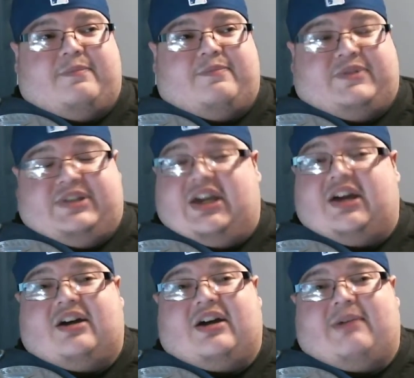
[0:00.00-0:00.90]

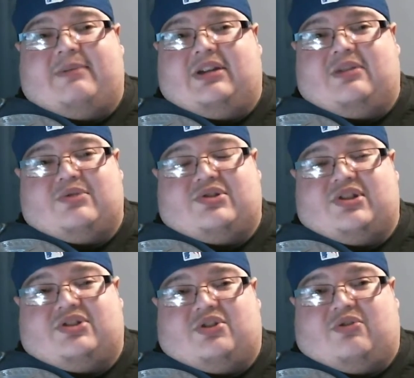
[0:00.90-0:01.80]
yeah, I mean, it was
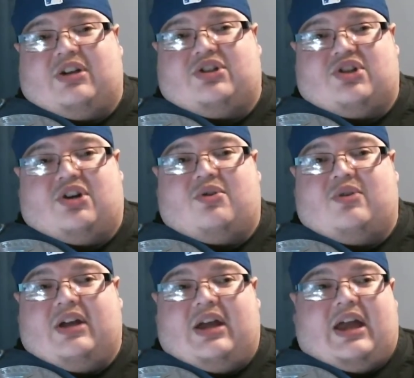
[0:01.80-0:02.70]
such a great show,
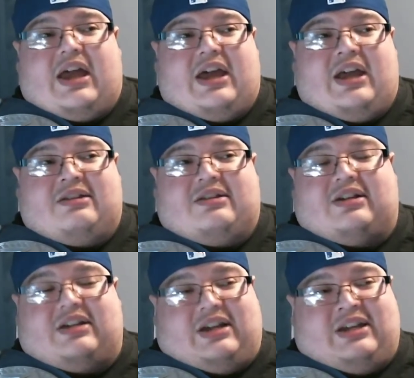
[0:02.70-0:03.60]
and
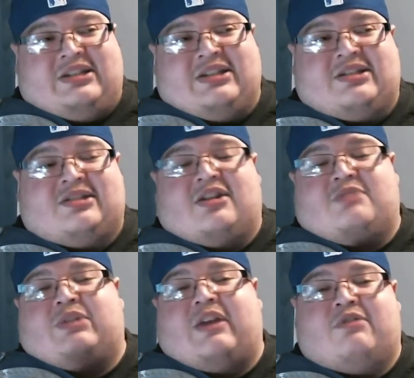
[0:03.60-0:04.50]
it just sucks
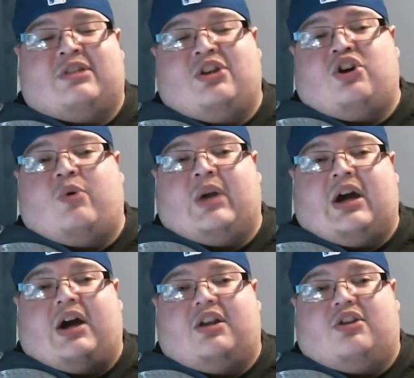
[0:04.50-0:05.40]
with everything going
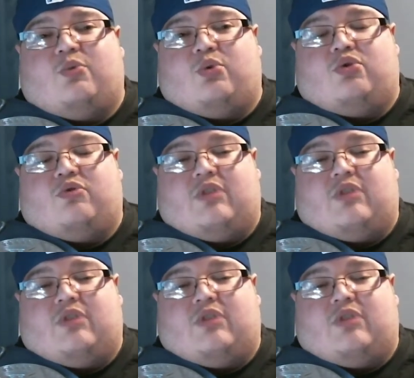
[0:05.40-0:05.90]
on in the world right